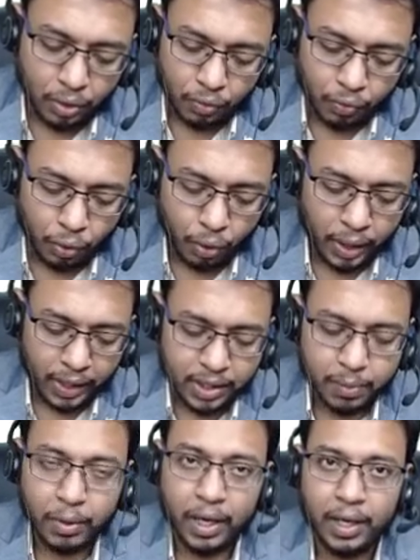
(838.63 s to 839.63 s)

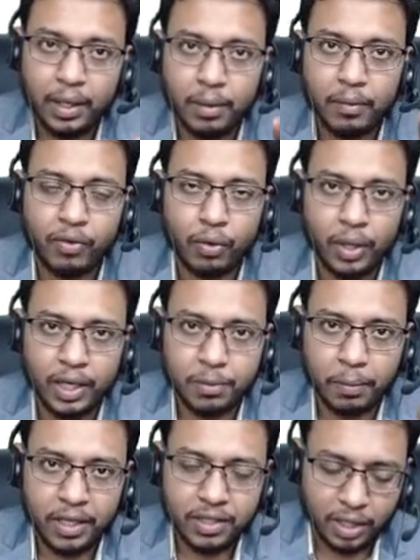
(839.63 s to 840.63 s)
4x
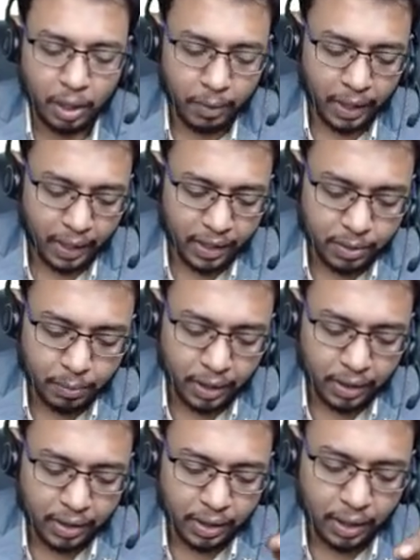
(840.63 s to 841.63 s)
minus 3 by x
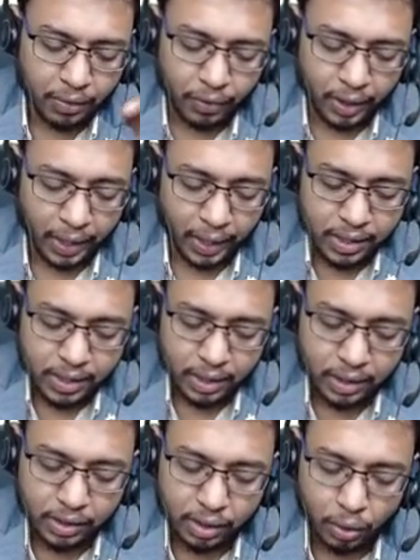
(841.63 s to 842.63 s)
means, if I cancel this